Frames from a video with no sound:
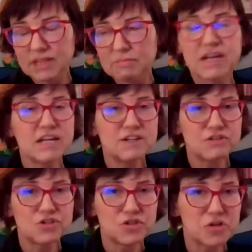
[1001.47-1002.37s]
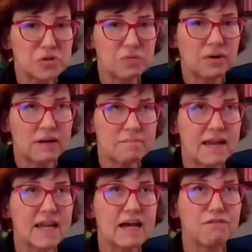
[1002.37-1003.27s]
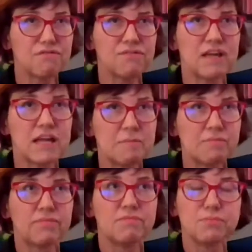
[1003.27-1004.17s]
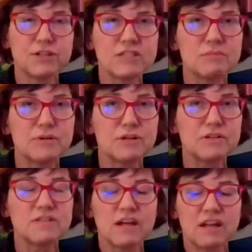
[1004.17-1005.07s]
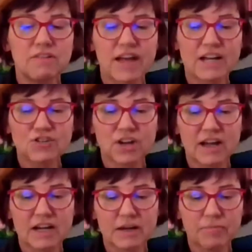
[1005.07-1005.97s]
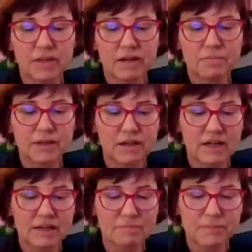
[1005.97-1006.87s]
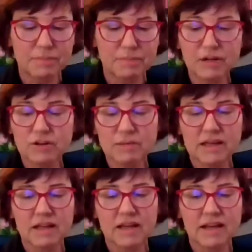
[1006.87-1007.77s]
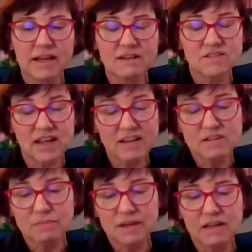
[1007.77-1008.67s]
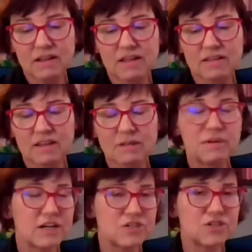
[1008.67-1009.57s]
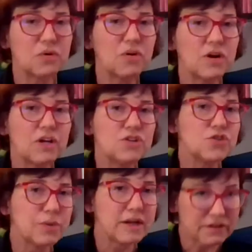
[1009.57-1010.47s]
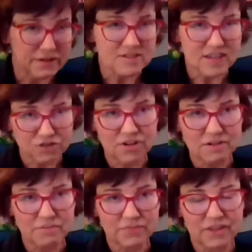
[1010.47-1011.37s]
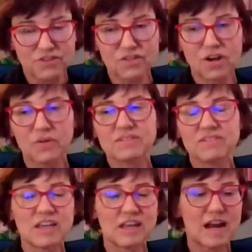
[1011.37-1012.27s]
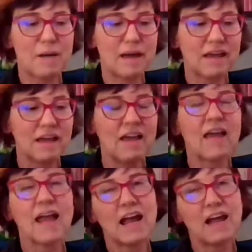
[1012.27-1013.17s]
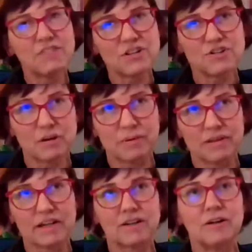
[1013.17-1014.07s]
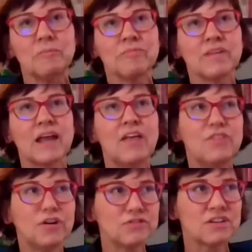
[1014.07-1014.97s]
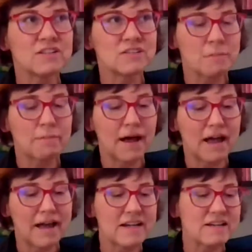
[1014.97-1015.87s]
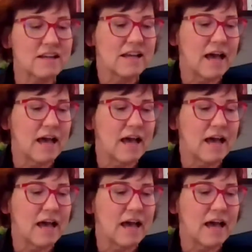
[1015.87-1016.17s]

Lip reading: committed to many of the principles that China appeared to be and said to be committed to during their session. So it's the economic and the geopolitical, and those things combined,